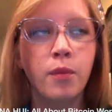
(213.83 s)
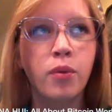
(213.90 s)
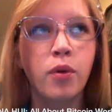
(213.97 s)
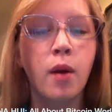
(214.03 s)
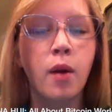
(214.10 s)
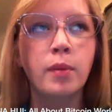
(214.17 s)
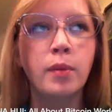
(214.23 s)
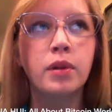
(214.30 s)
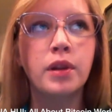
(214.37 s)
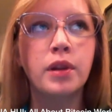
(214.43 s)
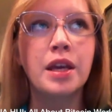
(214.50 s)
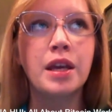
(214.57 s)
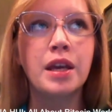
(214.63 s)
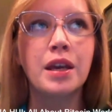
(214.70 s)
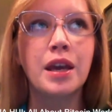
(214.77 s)

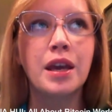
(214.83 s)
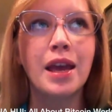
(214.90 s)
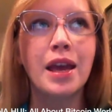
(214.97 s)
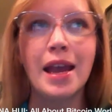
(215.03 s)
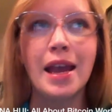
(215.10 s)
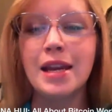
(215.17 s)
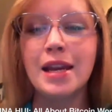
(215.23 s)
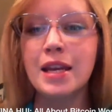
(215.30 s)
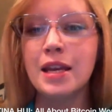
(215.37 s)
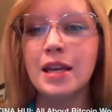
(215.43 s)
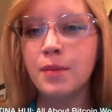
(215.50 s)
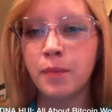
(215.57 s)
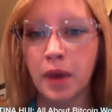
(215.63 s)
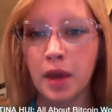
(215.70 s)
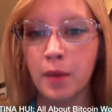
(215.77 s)
probably
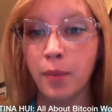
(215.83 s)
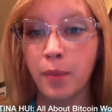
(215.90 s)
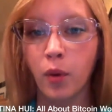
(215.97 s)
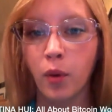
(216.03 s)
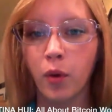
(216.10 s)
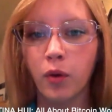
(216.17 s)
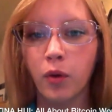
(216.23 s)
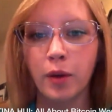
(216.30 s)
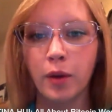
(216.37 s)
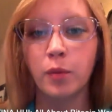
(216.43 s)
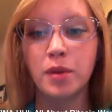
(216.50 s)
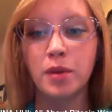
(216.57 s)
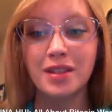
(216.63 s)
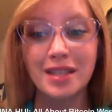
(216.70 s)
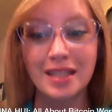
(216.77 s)
80 people that will
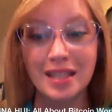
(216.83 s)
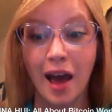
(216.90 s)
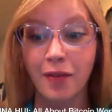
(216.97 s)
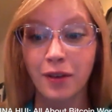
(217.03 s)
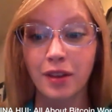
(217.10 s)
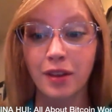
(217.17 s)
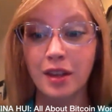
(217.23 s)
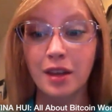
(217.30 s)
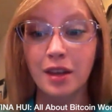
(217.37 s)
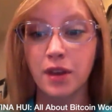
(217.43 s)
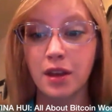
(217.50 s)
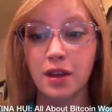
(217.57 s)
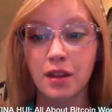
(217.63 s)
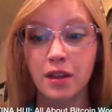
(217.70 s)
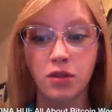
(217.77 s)
be staffing the
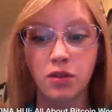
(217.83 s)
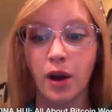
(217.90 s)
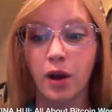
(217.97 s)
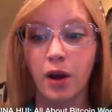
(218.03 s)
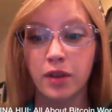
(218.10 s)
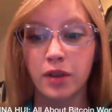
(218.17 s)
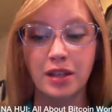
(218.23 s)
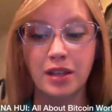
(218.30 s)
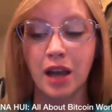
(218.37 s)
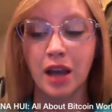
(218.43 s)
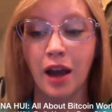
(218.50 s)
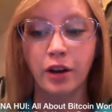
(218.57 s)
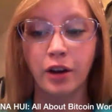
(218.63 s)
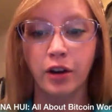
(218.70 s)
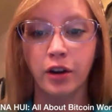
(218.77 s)
event throughout the
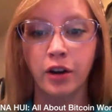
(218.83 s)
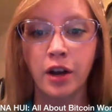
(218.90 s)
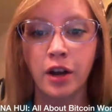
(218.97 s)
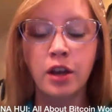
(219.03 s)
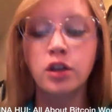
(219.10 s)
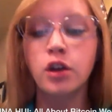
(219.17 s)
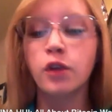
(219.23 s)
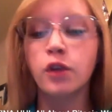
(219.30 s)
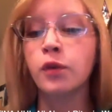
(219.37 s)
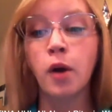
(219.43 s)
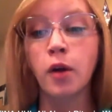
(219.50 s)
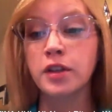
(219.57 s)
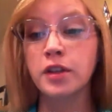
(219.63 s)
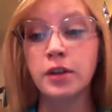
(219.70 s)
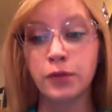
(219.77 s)
entire, from
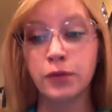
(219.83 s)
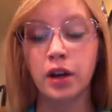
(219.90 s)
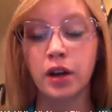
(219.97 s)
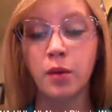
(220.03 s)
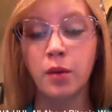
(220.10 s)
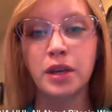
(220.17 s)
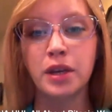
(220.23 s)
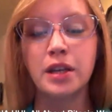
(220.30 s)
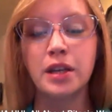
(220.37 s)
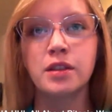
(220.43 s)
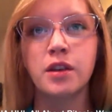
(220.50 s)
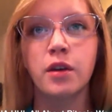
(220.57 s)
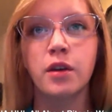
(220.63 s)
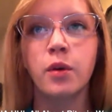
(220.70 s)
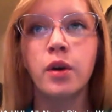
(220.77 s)
all the different companies.
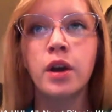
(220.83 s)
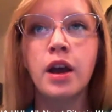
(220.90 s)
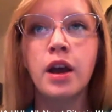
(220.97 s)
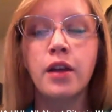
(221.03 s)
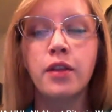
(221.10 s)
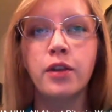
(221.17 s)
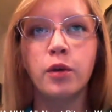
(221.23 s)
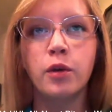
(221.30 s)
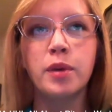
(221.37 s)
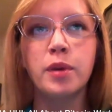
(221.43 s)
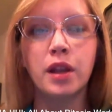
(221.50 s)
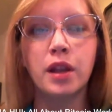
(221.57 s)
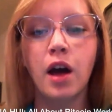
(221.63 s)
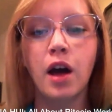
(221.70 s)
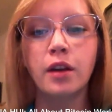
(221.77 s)
So there will be
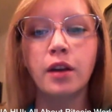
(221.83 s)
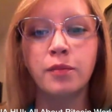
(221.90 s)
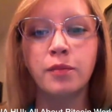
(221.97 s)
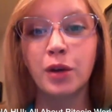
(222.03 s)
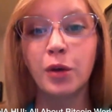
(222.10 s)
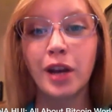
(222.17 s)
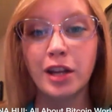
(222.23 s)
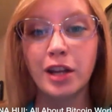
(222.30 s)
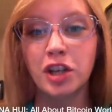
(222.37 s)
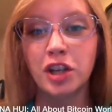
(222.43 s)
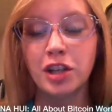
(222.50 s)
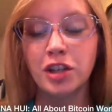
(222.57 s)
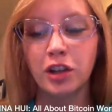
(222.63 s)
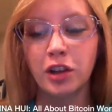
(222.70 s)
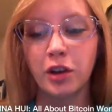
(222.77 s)
a lot of Bitcoin
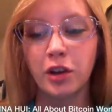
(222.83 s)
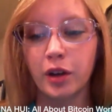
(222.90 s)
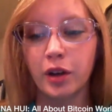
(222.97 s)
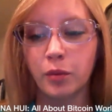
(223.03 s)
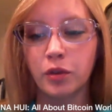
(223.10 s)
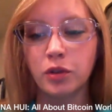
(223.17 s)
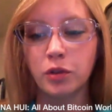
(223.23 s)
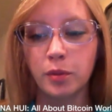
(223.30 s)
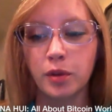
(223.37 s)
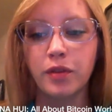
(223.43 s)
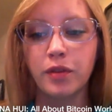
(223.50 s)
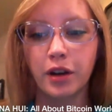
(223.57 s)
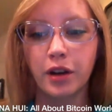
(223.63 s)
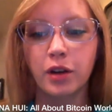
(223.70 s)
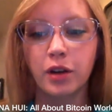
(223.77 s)
education going on, which will be
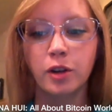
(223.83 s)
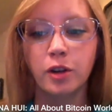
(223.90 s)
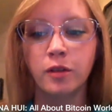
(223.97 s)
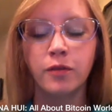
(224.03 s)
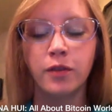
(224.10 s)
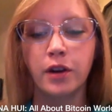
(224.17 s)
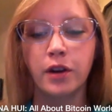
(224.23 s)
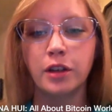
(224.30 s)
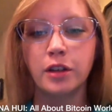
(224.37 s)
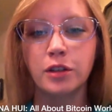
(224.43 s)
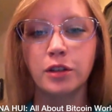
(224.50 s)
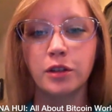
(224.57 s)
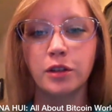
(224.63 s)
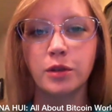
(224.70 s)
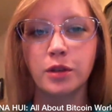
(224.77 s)
very good
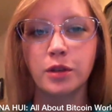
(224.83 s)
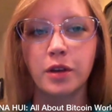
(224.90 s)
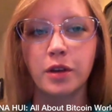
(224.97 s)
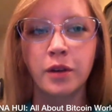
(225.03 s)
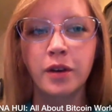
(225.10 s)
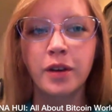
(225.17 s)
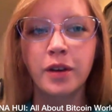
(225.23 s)
too. So.